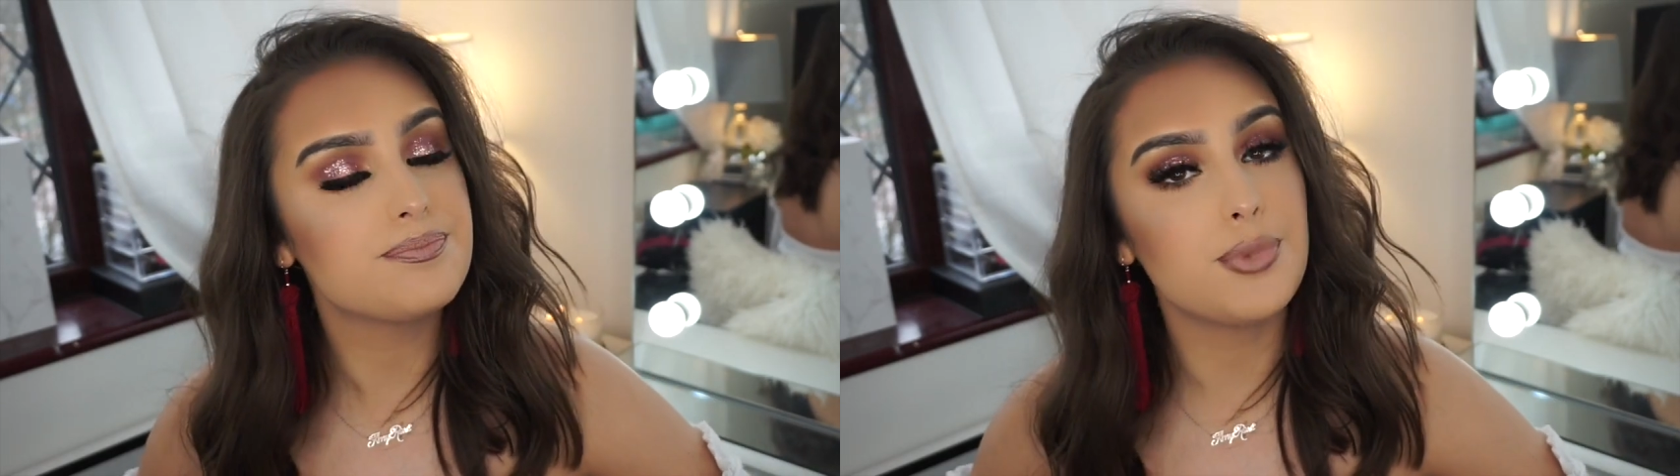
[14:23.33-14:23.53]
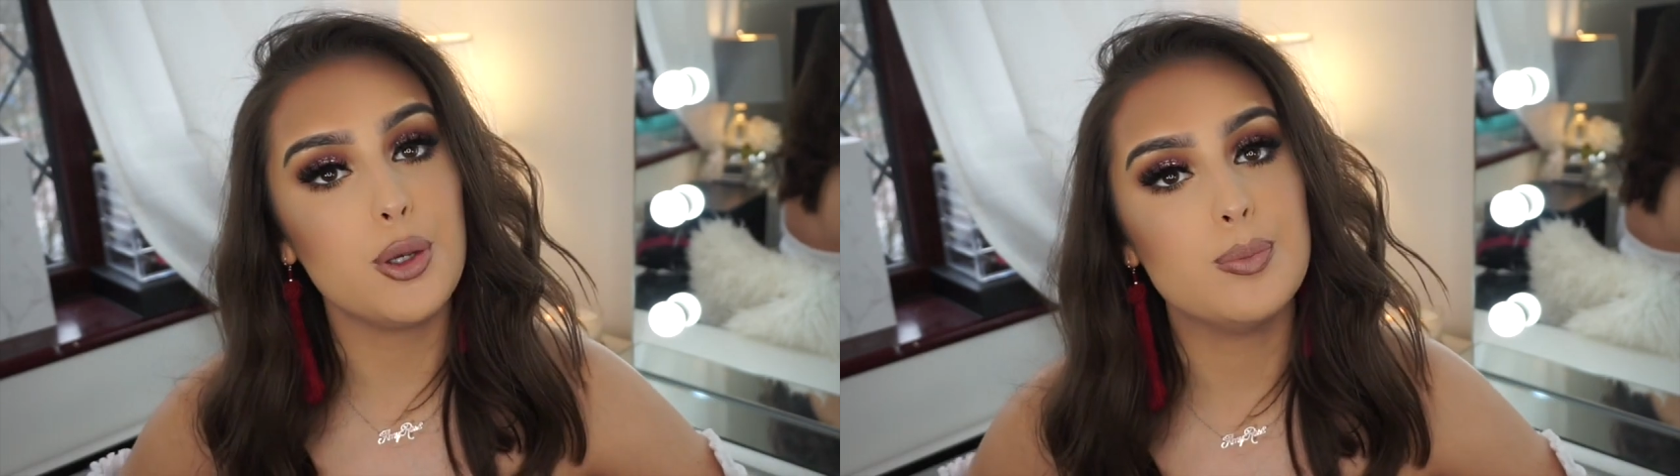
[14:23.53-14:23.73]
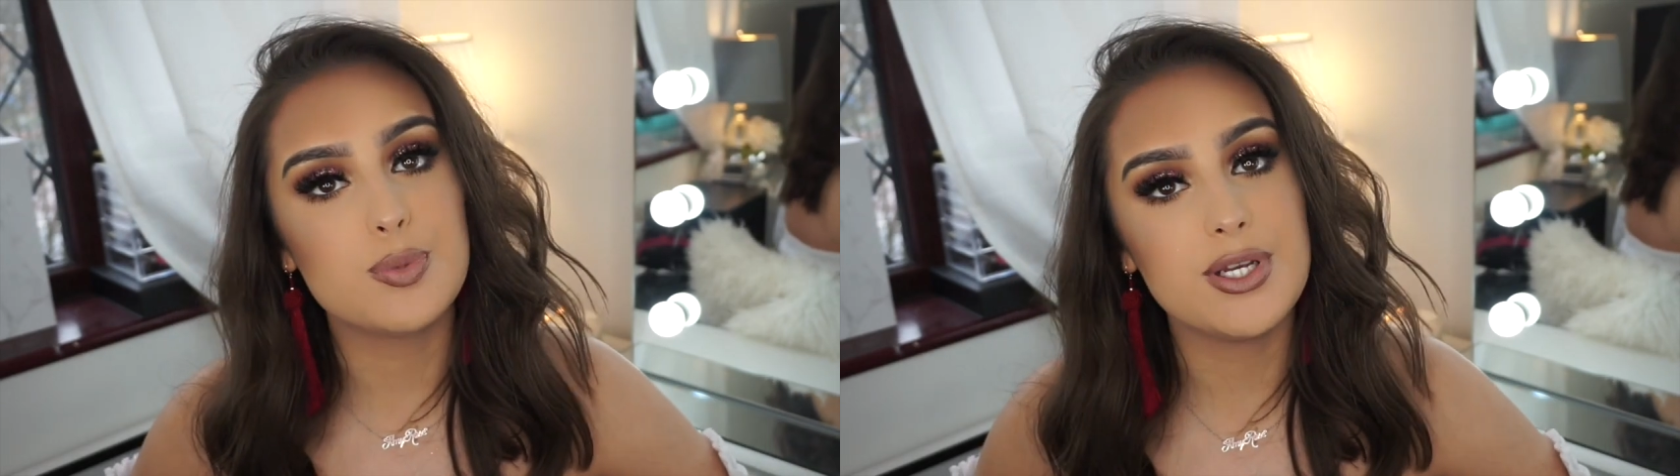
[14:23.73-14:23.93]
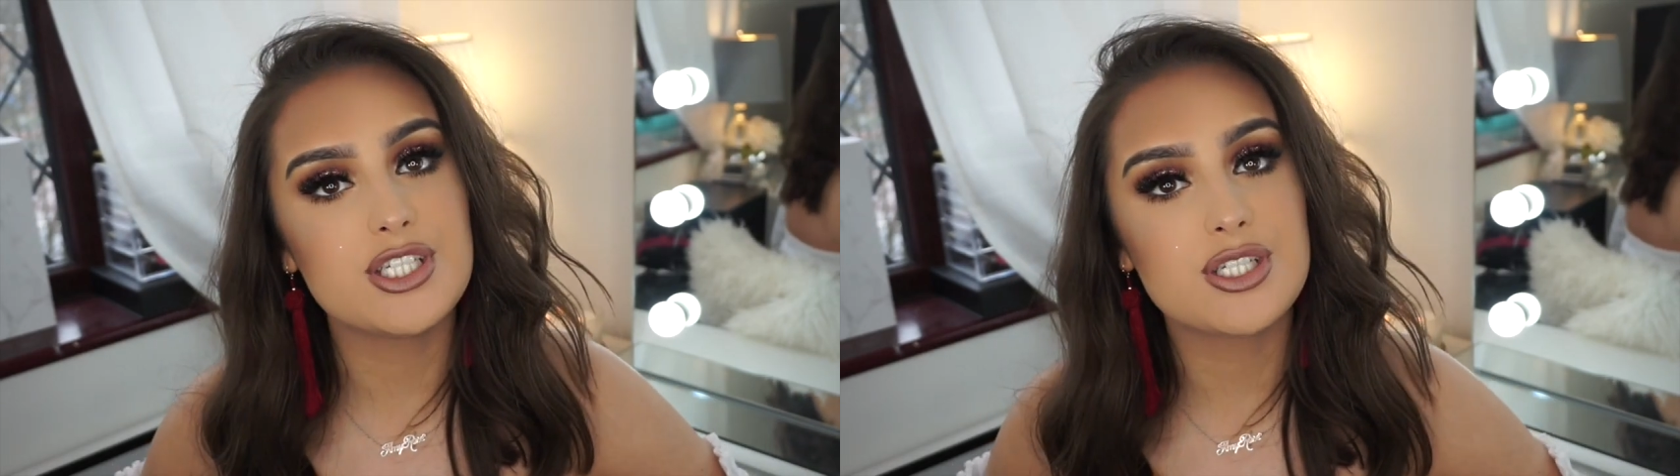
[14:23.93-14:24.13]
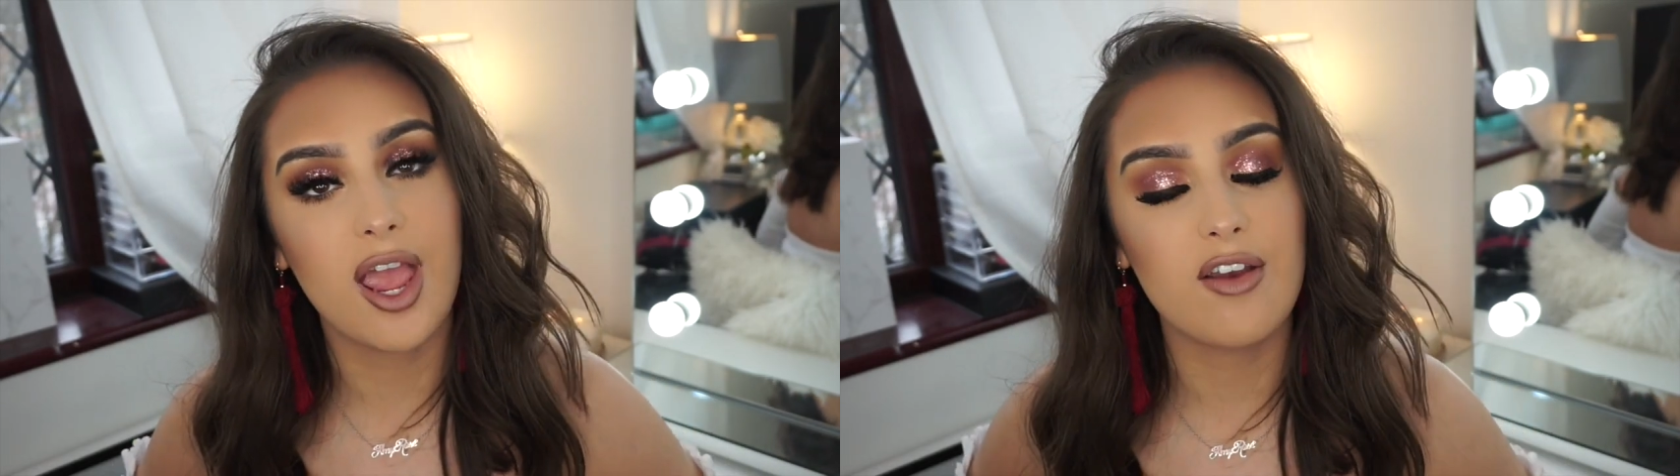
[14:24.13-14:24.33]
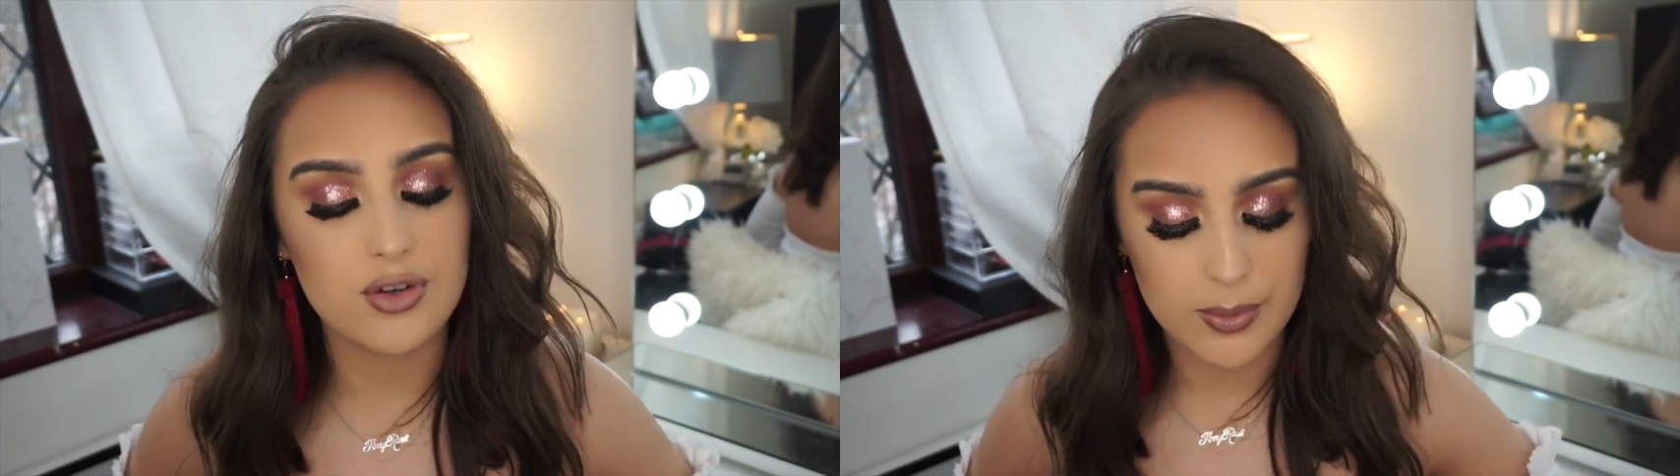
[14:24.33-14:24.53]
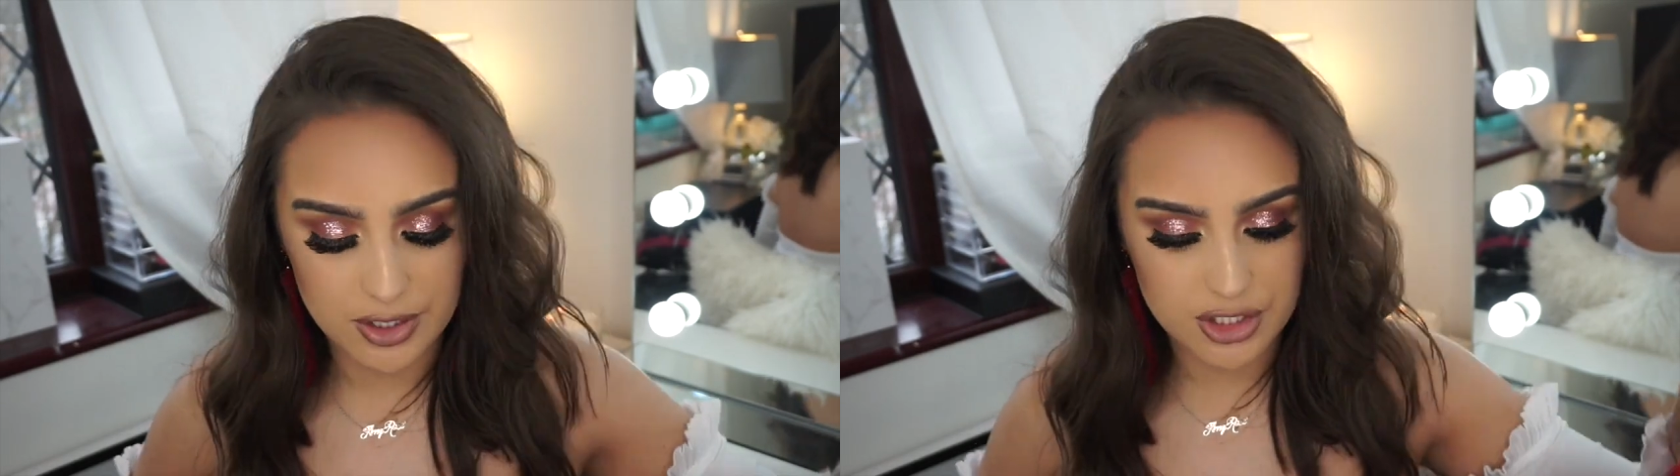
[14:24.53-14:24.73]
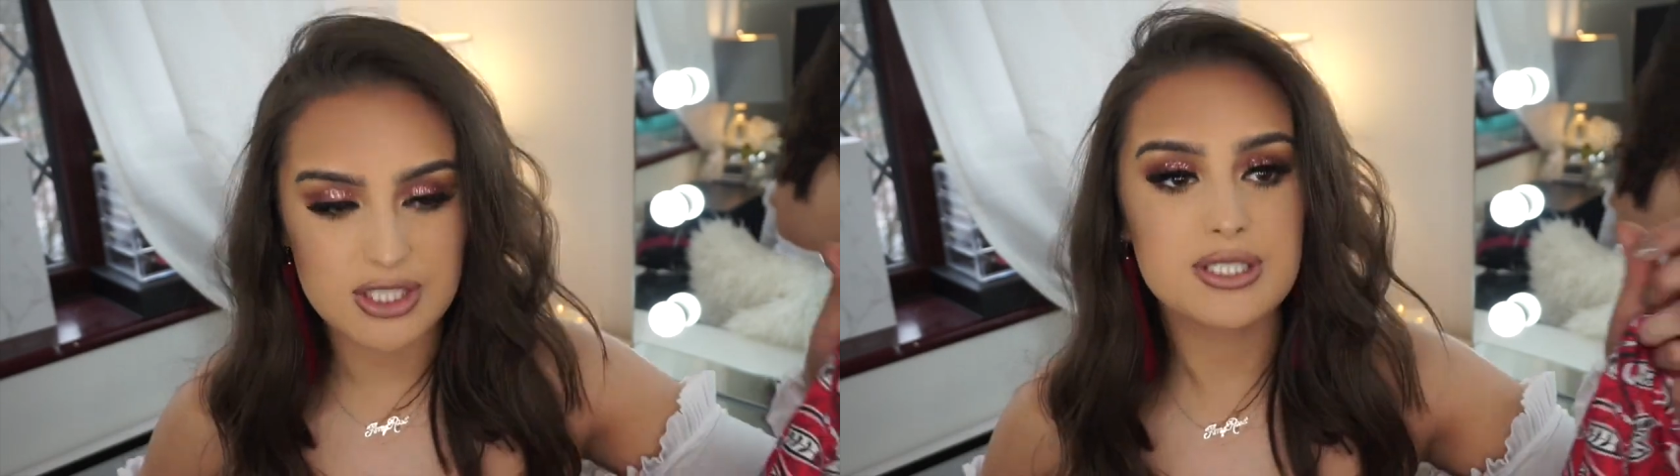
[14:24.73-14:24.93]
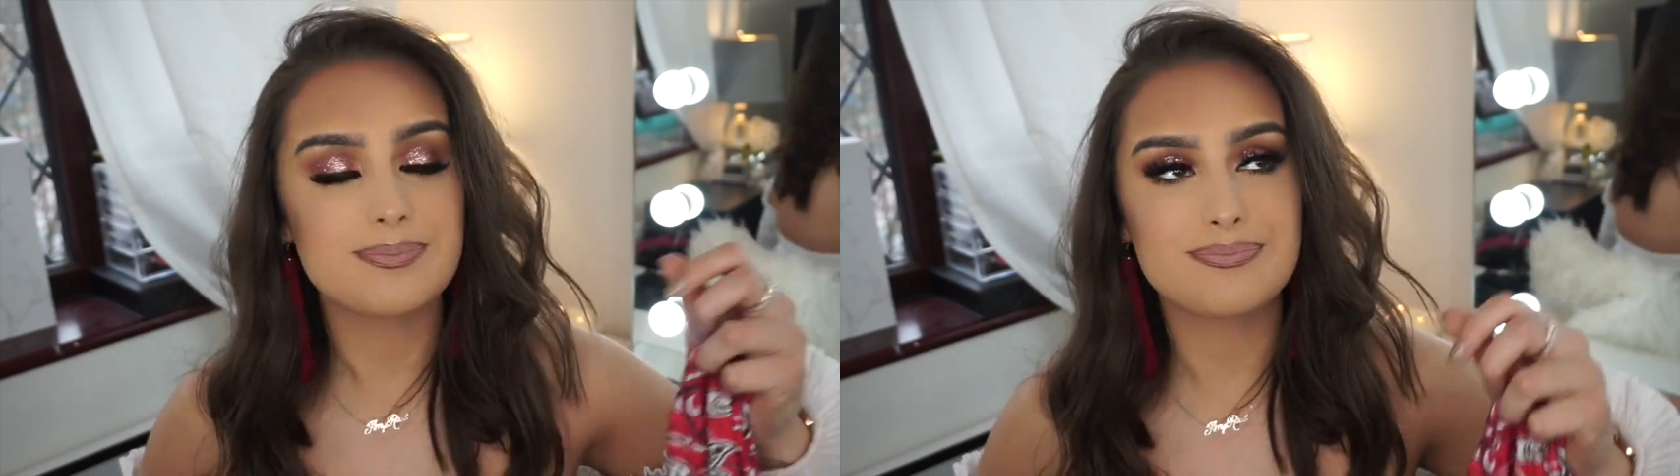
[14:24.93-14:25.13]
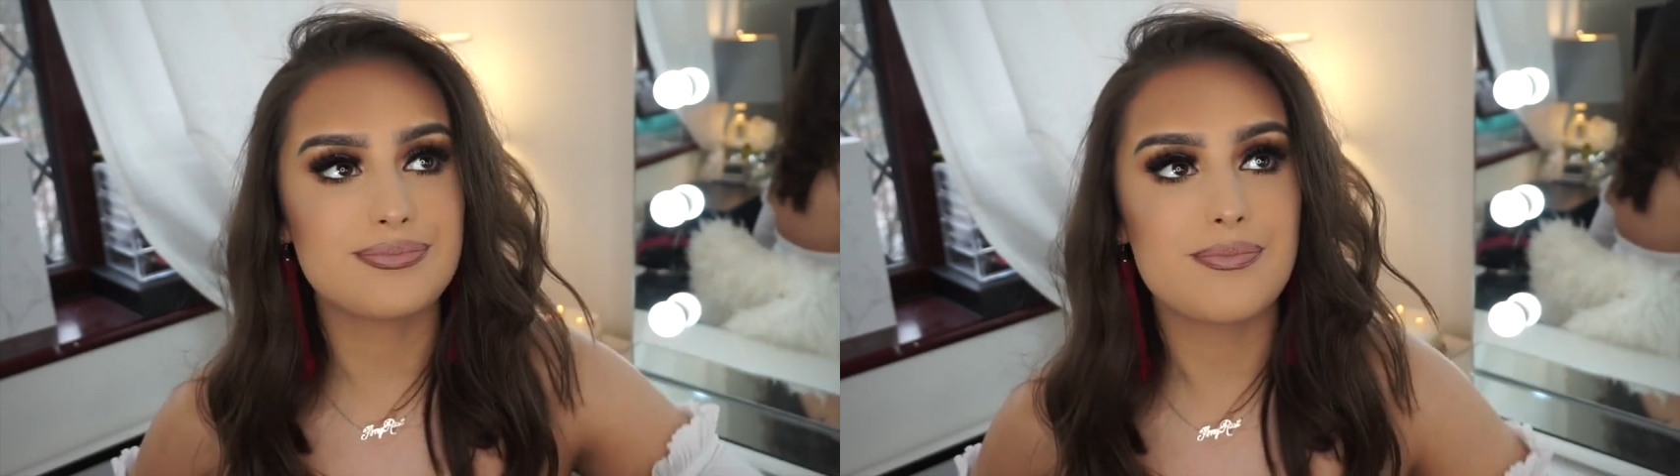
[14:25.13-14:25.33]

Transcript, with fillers: boobs which everyone just